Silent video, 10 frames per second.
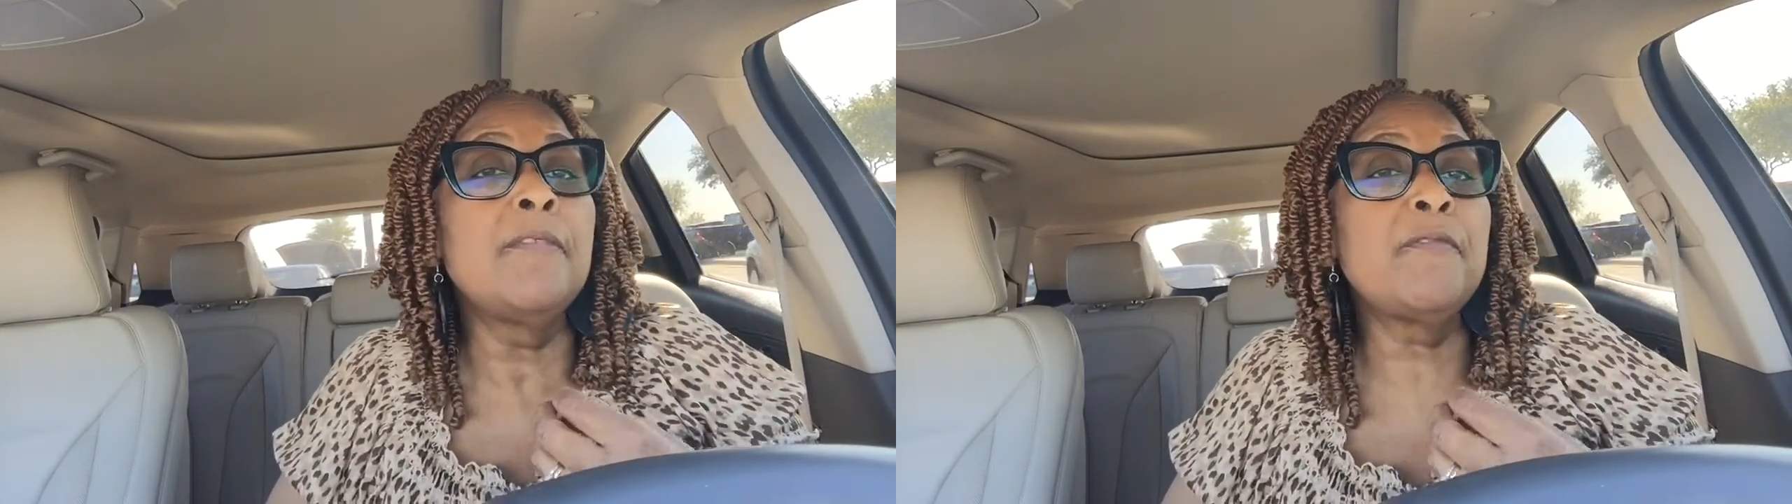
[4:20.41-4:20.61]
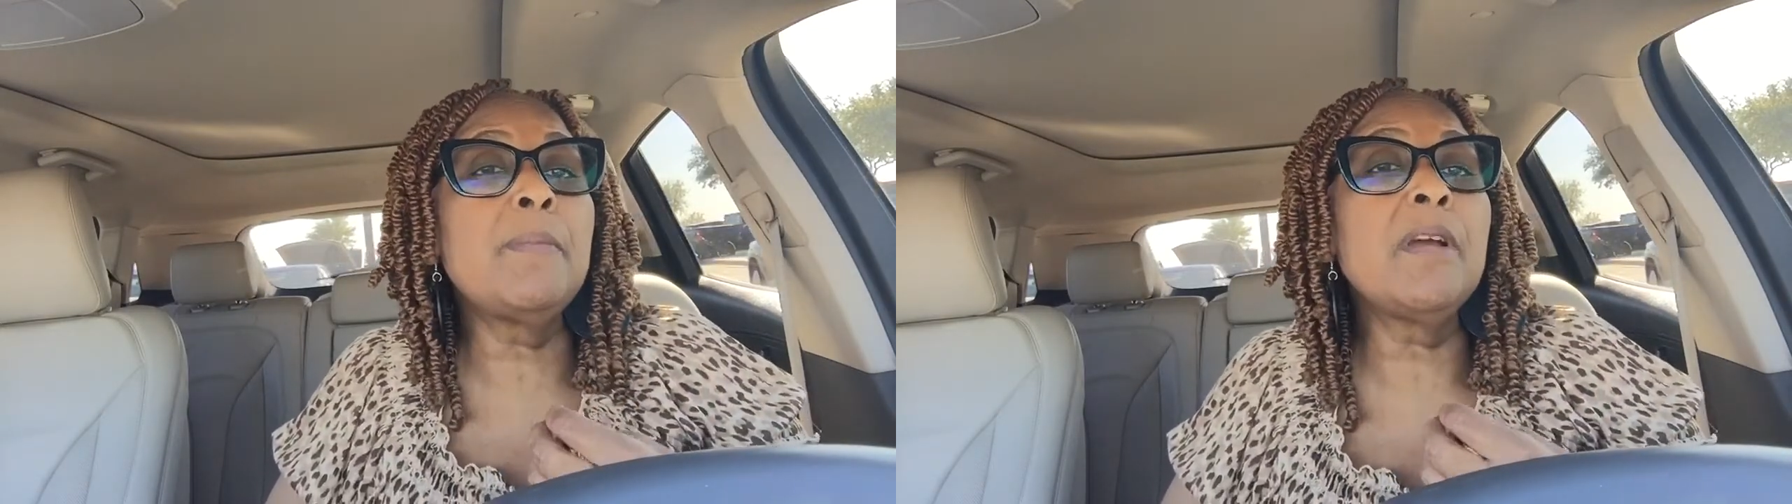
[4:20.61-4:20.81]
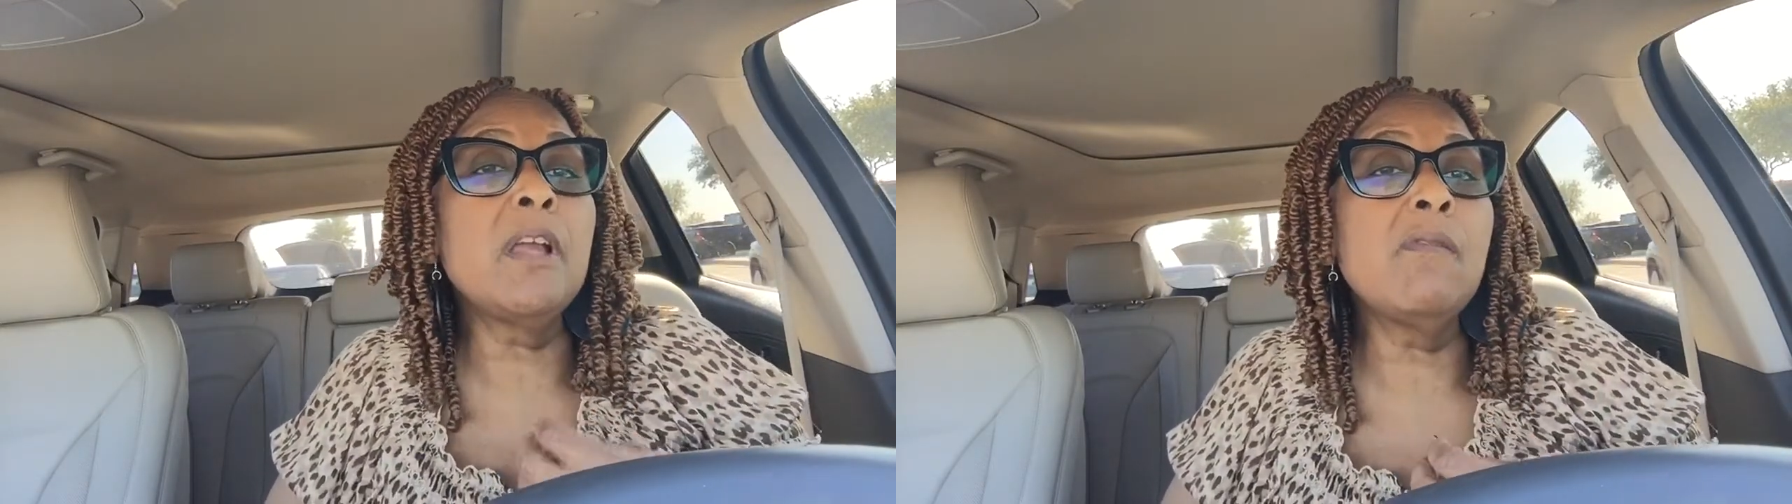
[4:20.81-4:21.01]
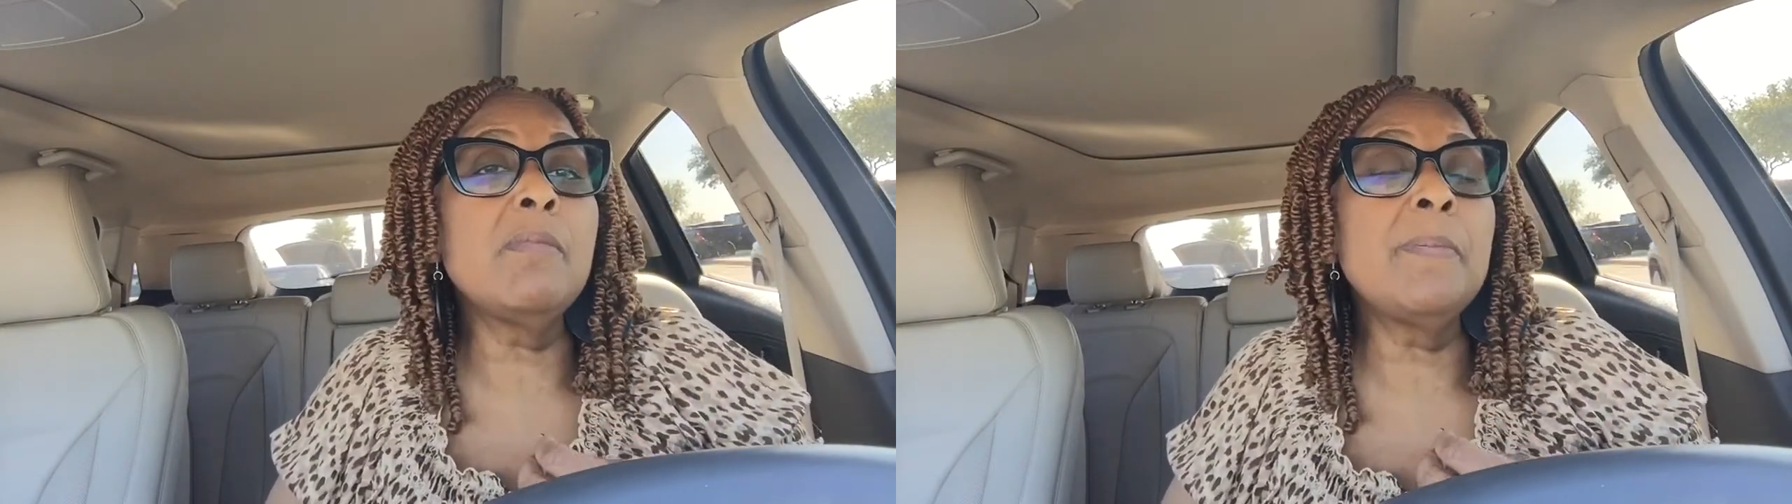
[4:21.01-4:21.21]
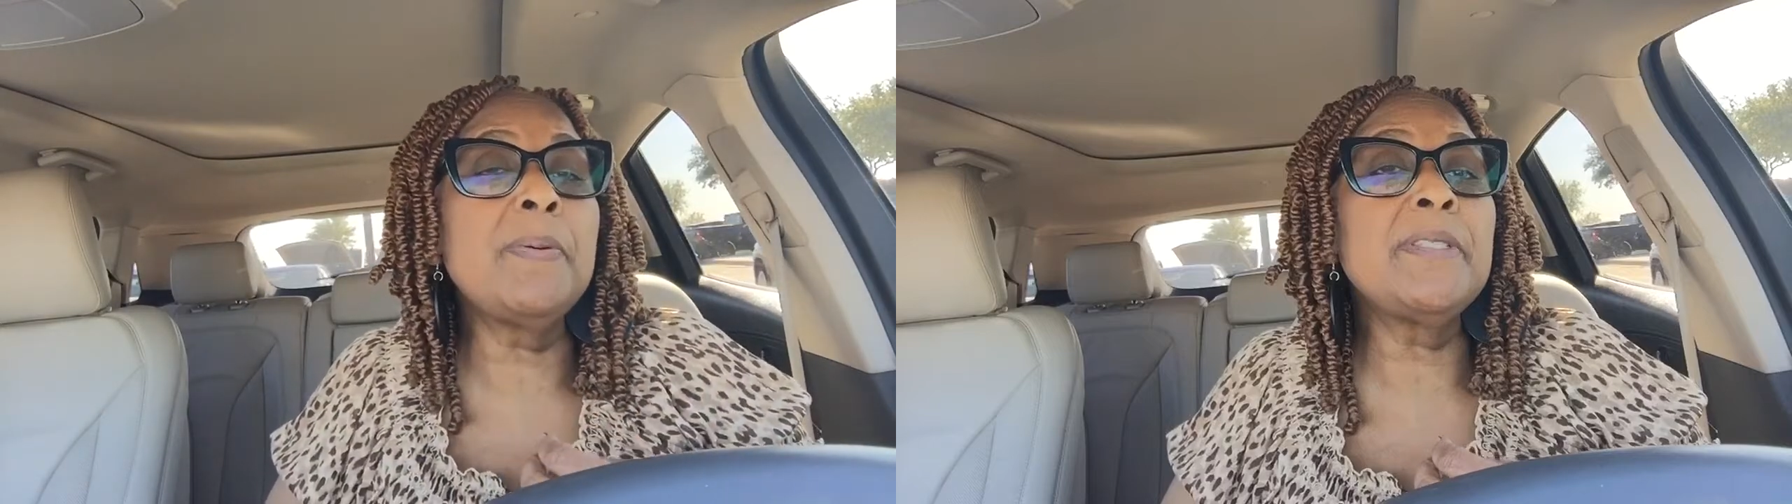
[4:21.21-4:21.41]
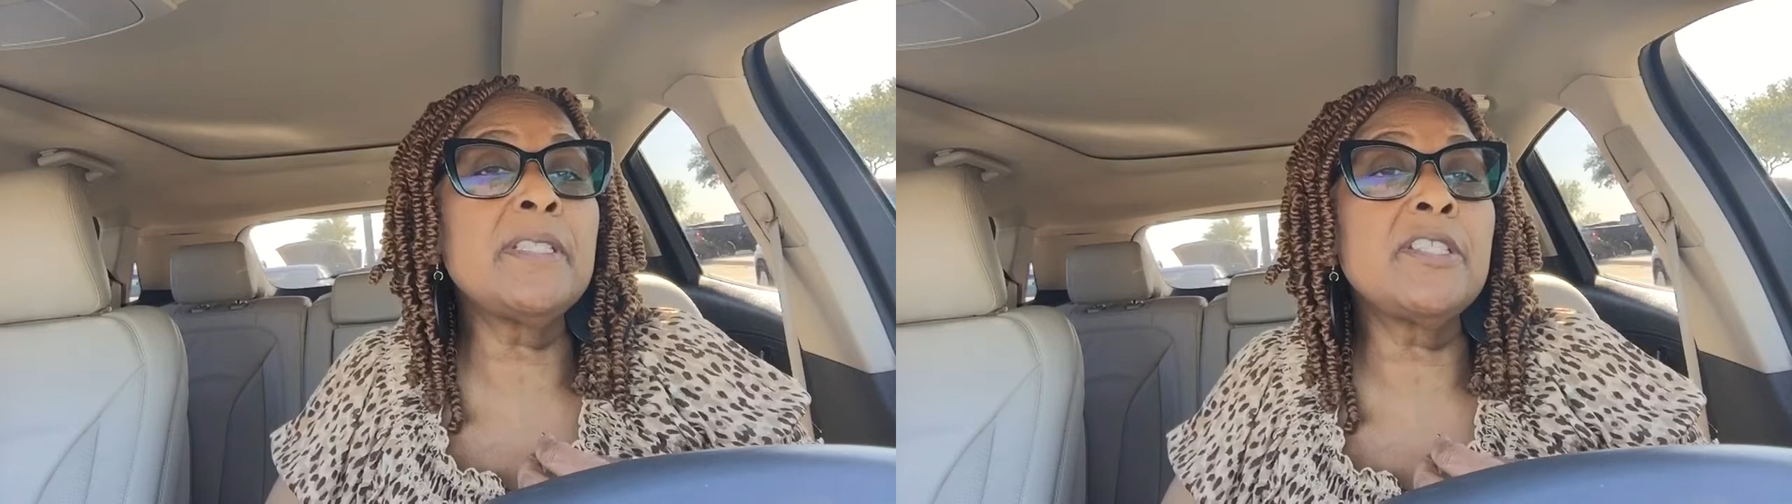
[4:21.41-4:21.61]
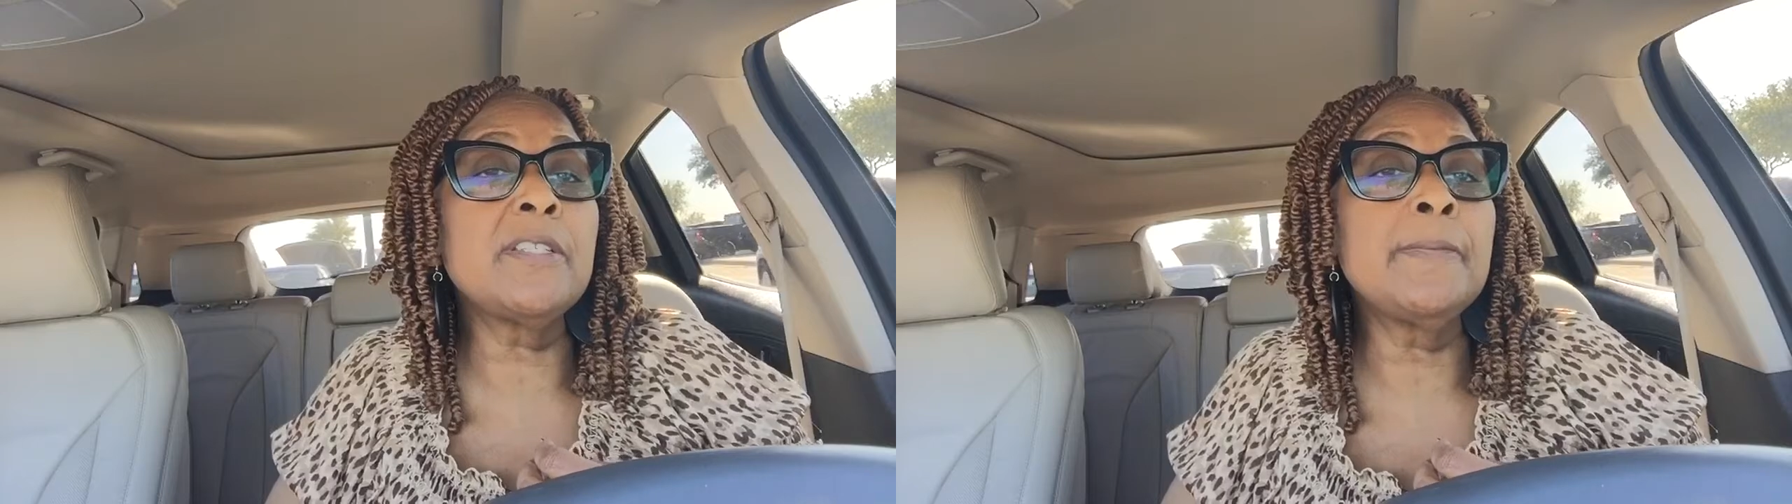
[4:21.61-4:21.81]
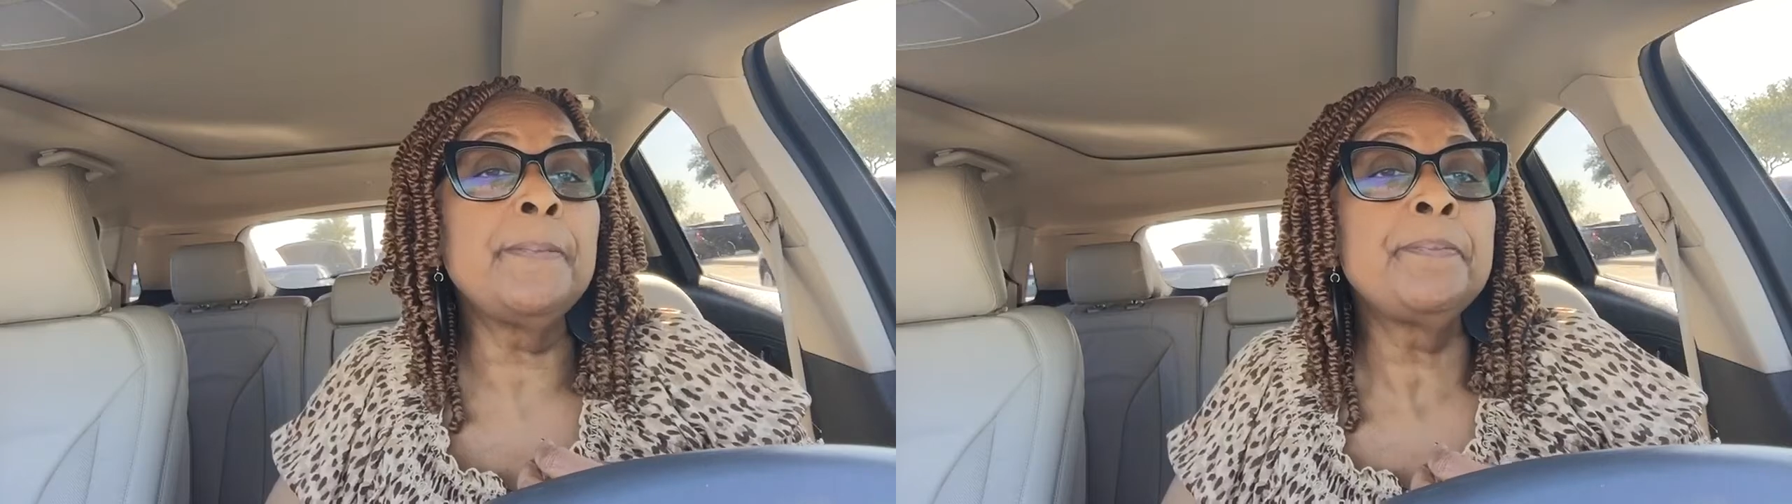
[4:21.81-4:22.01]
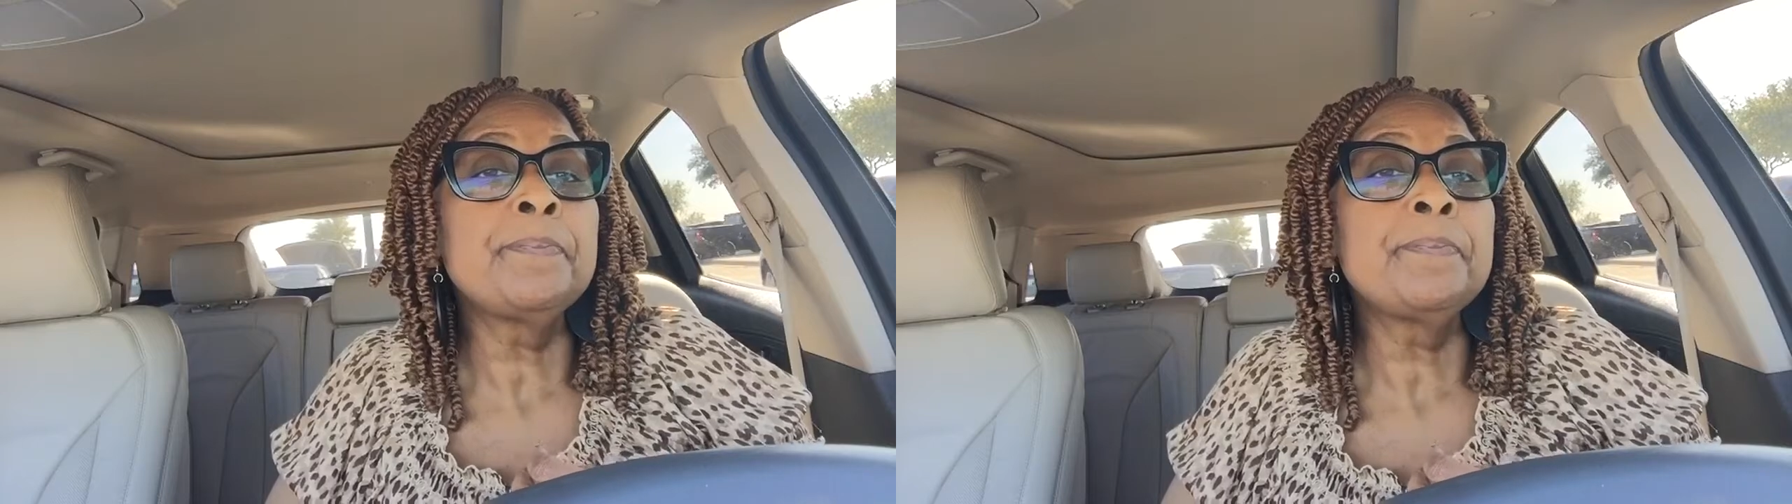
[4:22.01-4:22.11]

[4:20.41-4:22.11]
from a government position